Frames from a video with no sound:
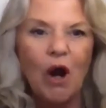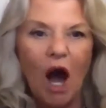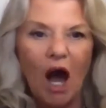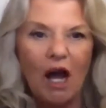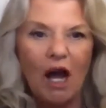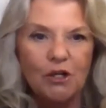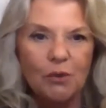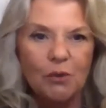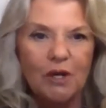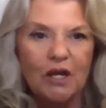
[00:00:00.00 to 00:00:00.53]
or
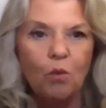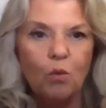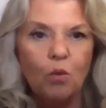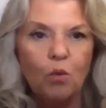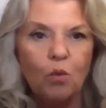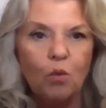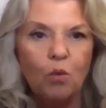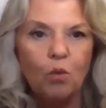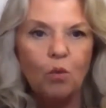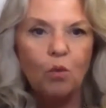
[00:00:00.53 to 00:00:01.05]
not
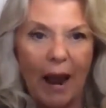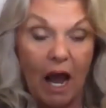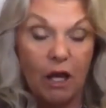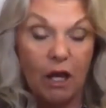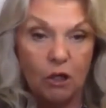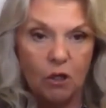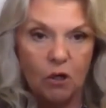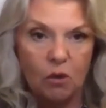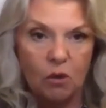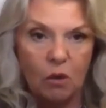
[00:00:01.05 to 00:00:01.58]
doing right
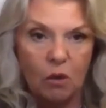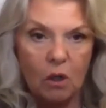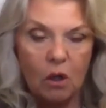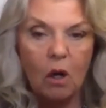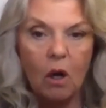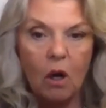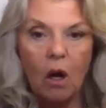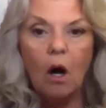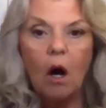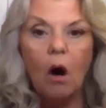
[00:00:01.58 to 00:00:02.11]
by
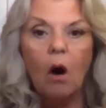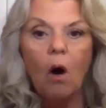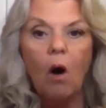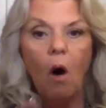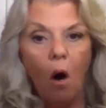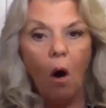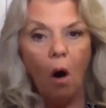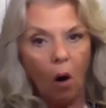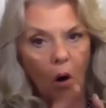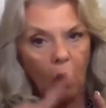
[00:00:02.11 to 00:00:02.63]
you yeah.